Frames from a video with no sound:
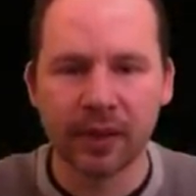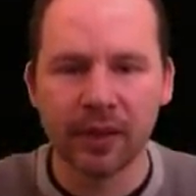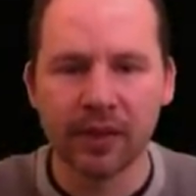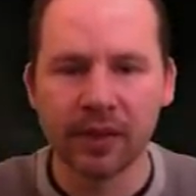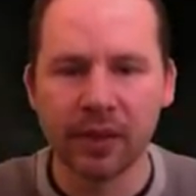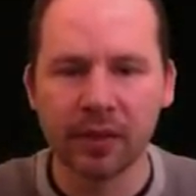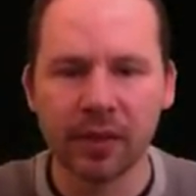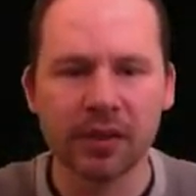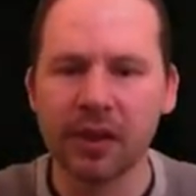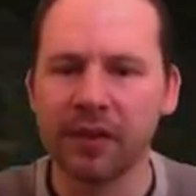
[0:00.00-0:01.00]
So there's
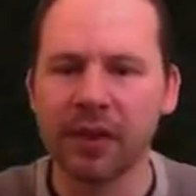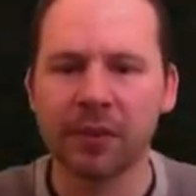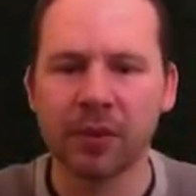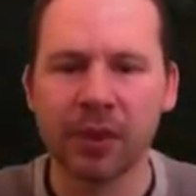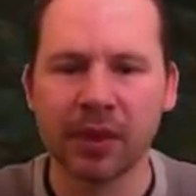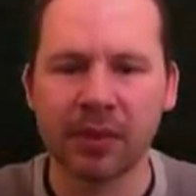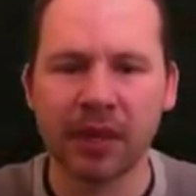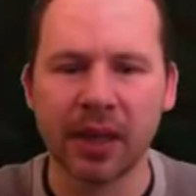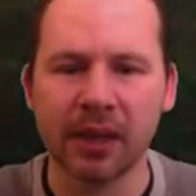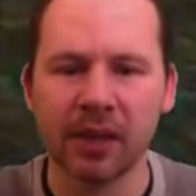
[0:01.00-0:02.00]
nothing
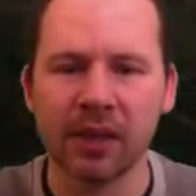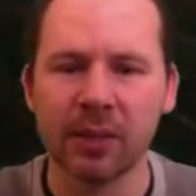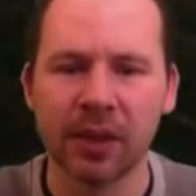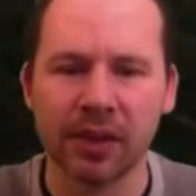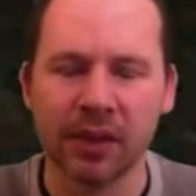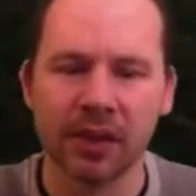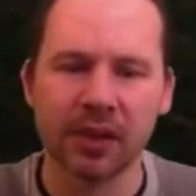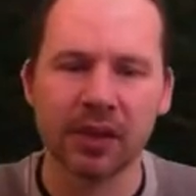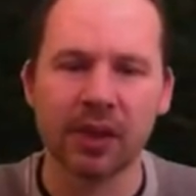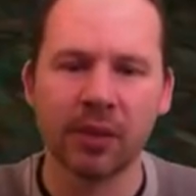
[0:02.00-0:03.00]
spectacular about this as a
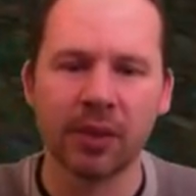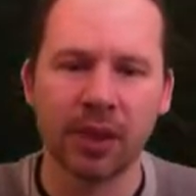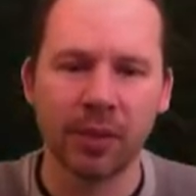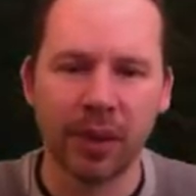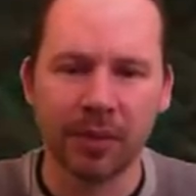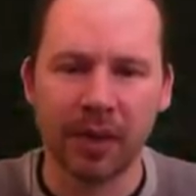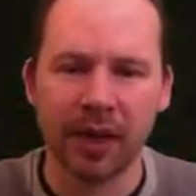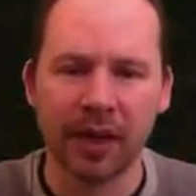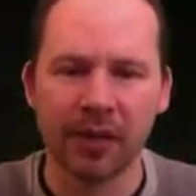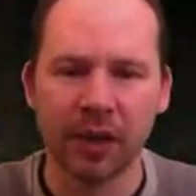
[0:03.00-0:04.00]
single player map. I
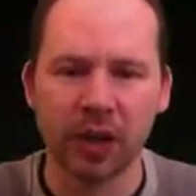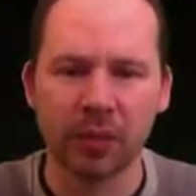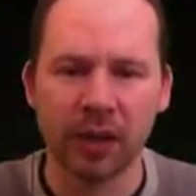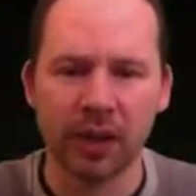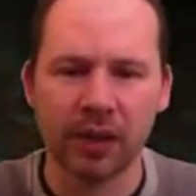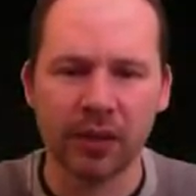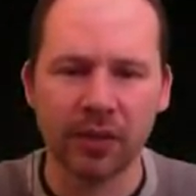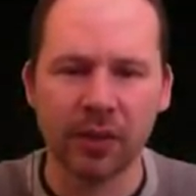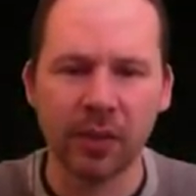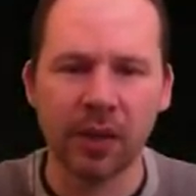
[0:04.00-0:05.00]
haven't actually played this
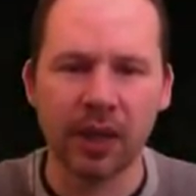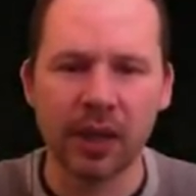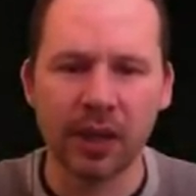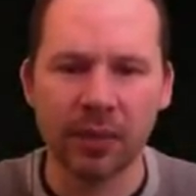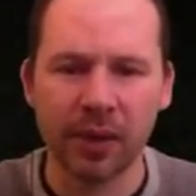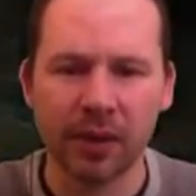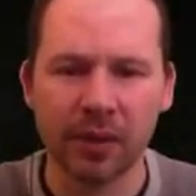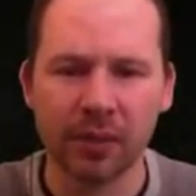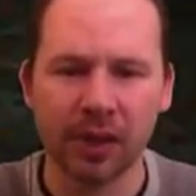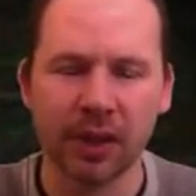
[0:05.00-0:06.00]
for a while. I played the
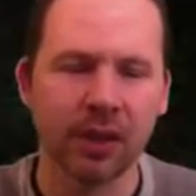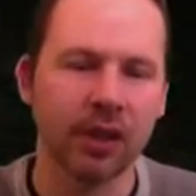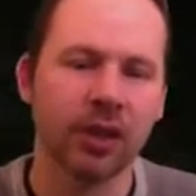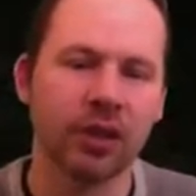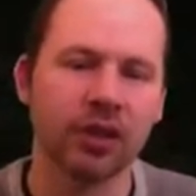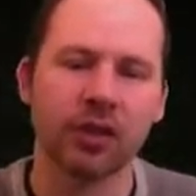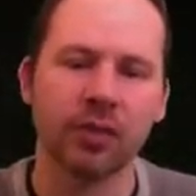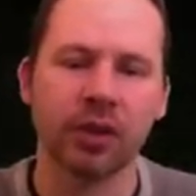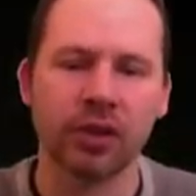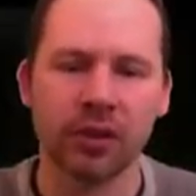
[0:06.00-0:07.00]
beginning here just to
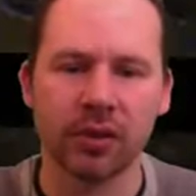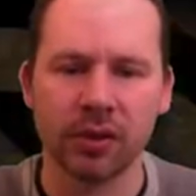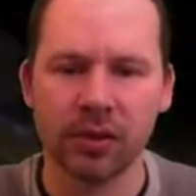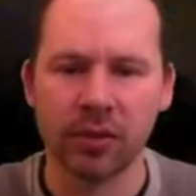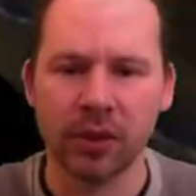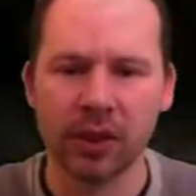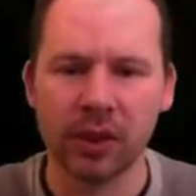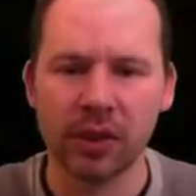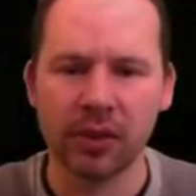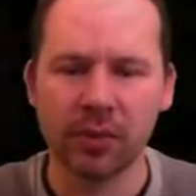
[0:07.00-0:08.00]
make sure this worked
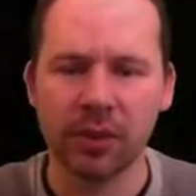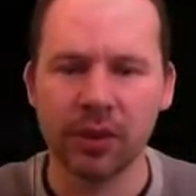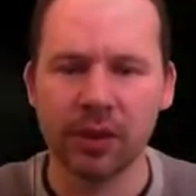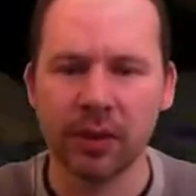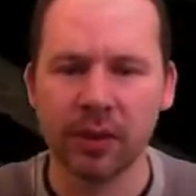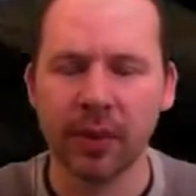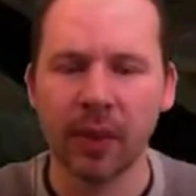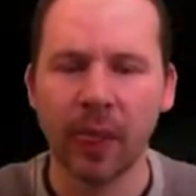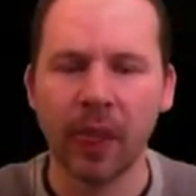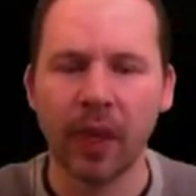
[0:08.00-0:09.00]
out, but
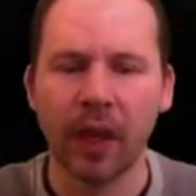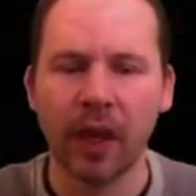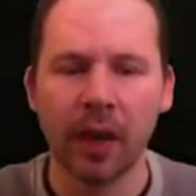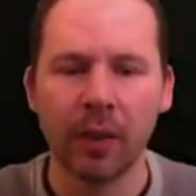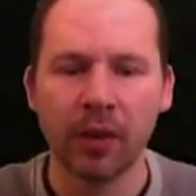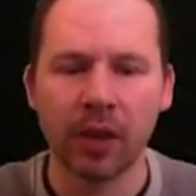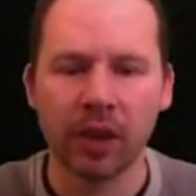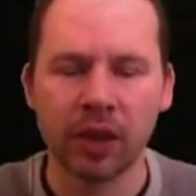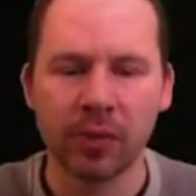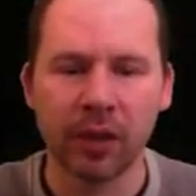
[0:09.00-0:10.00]
I will
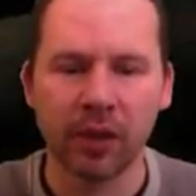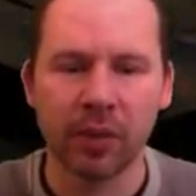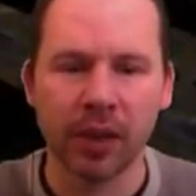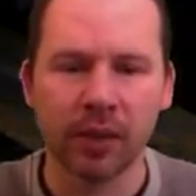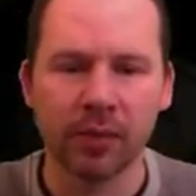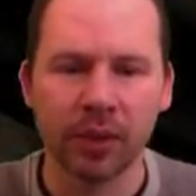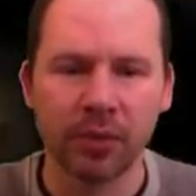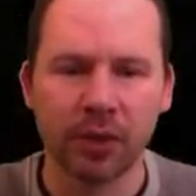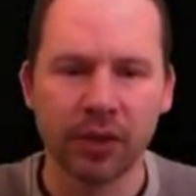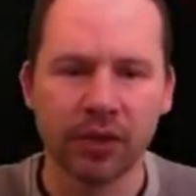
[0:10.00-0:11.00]
actually be out of my element
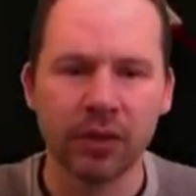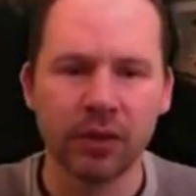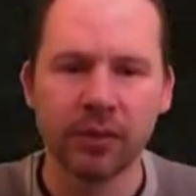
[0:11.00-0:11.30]
pretty soon.